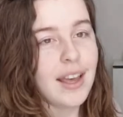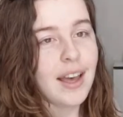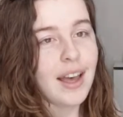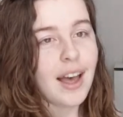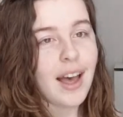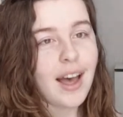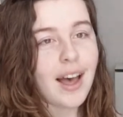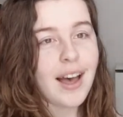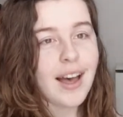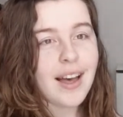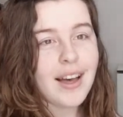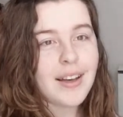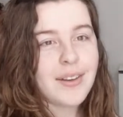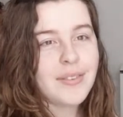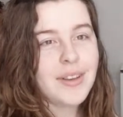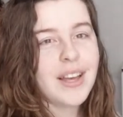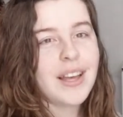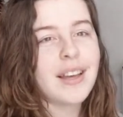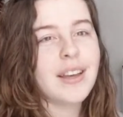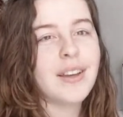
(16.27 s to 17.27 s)

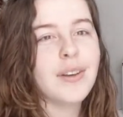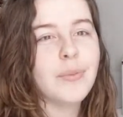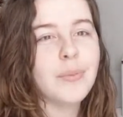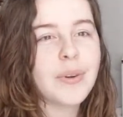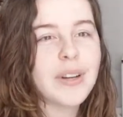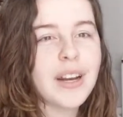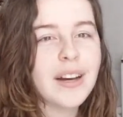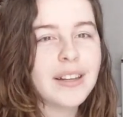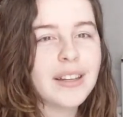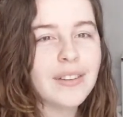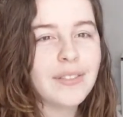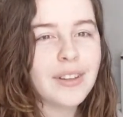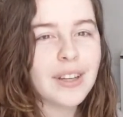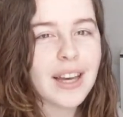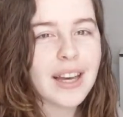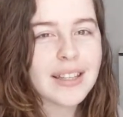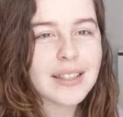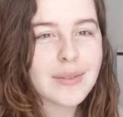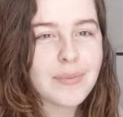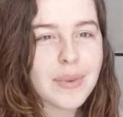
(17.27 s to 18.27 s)
But I'll give you
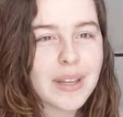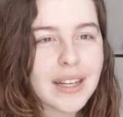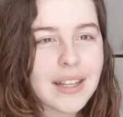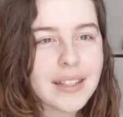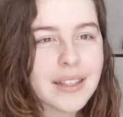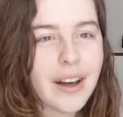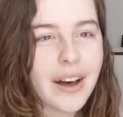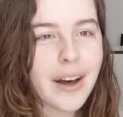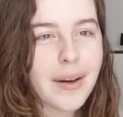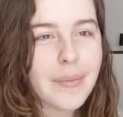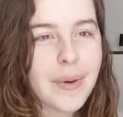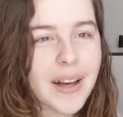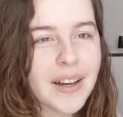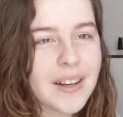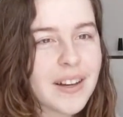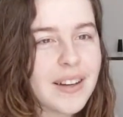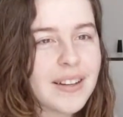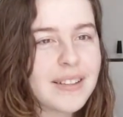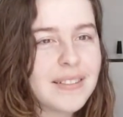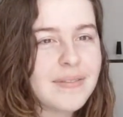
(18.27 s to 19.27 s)
guys a minute to hop back
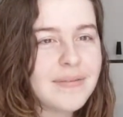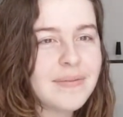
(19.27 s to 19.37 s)
on.